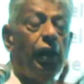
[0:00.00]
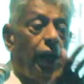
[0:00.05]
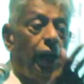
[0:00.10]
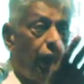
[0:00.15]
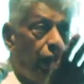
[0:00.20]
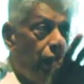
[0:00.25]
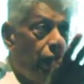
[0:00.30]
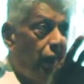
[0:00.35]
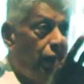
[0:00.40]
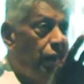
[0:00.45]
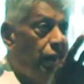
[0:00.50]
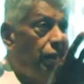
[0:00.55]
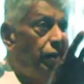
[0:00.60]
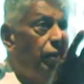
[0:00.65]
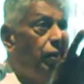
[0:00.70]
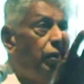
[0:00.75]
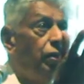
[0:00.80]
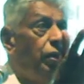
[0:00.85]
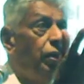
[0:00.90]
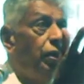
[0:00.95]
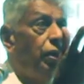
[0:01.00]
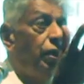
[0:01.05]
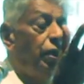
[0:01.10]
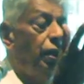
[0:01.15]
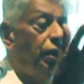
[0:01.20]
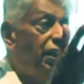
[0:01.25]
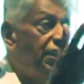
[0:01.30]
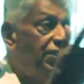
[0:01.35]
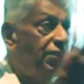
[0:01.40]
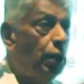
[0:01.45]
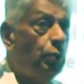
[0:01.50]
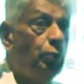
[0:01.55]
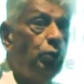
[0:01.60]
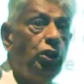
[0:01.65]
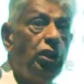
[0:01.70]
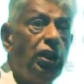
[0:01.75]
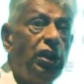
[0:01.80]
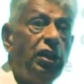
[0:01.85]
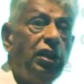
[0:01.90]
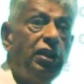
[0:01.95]
In
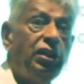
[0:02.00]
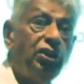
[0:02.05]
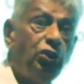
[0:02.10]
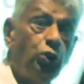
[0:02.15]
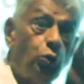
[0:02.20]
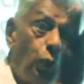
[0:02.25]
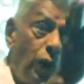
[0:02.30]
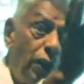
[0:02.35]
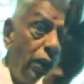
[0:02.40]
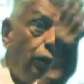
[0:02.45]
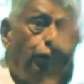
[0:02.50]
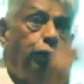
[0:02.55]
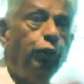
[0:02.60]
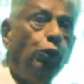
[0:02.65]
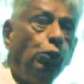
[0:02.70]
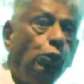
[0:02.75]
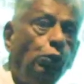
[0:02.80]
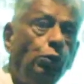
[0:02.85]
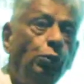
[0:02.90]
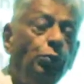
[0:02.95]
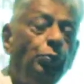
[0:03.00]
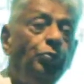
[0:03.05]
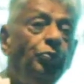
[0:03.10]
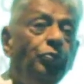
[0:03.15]
Nizamuddin, it is 24.